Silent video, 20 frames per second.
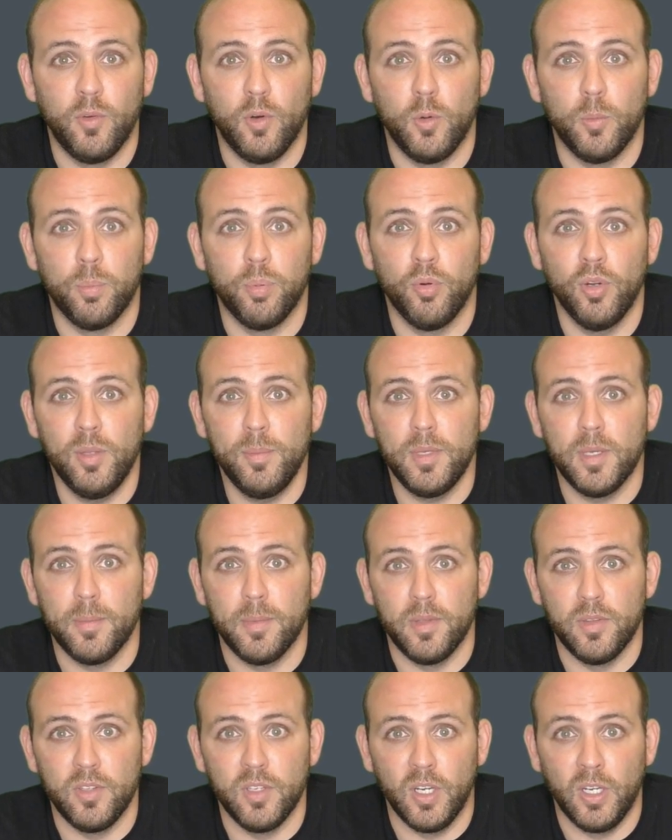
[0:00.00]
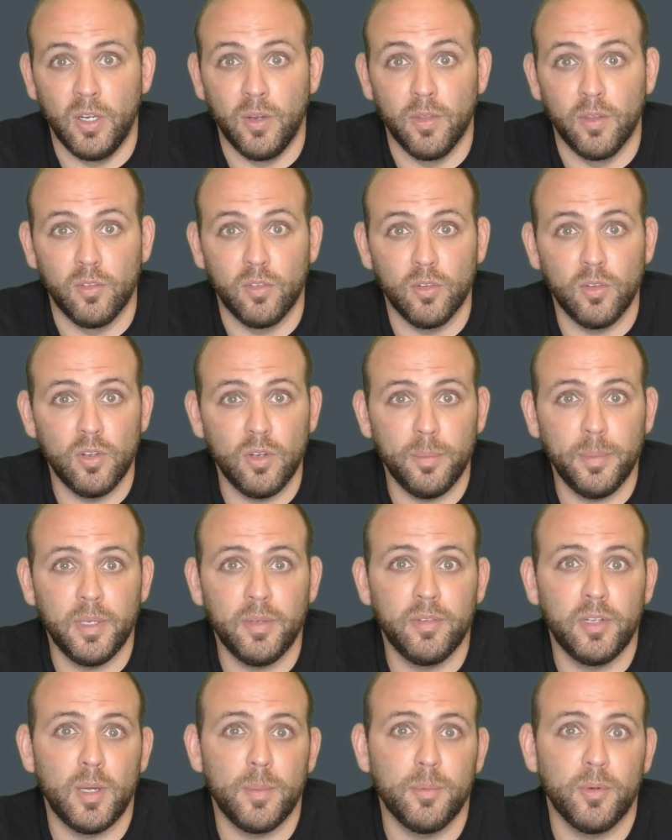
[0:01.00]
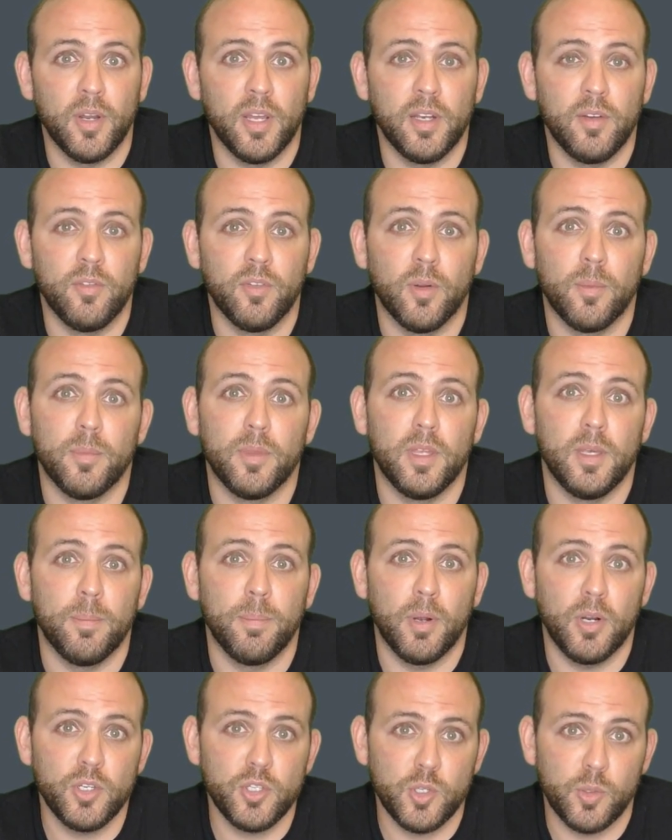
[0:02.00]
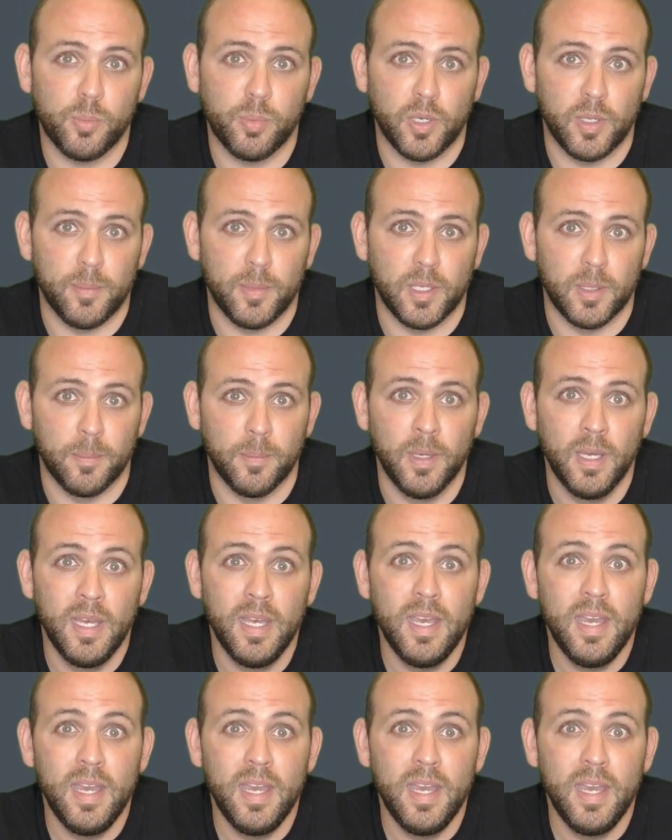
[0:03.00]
full premium interior that's a little bit of an upgrade from the partial premium,